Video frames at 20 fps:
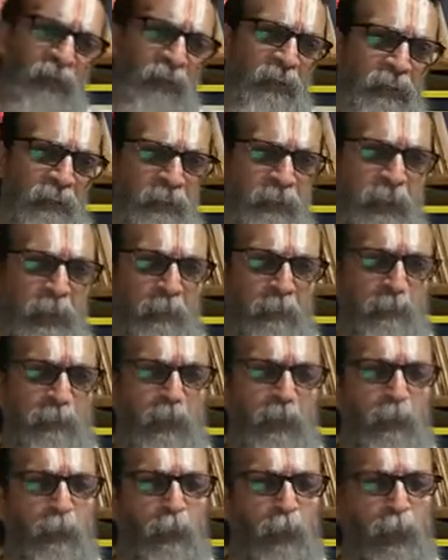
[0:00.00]
esteem
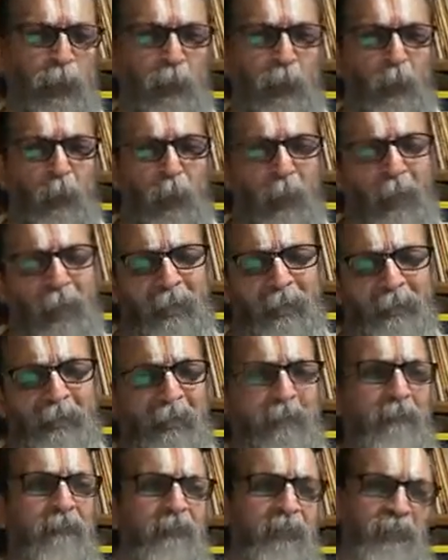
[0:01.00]
for both
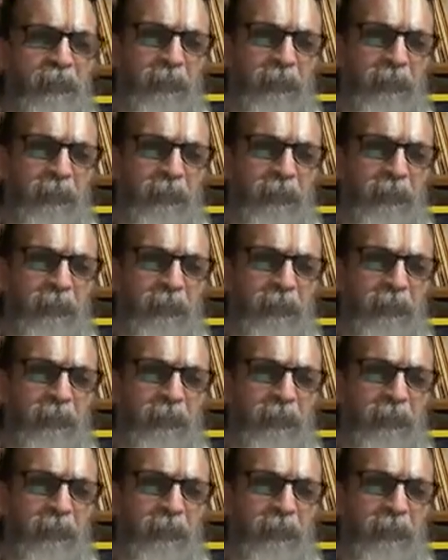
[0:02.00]
wealth and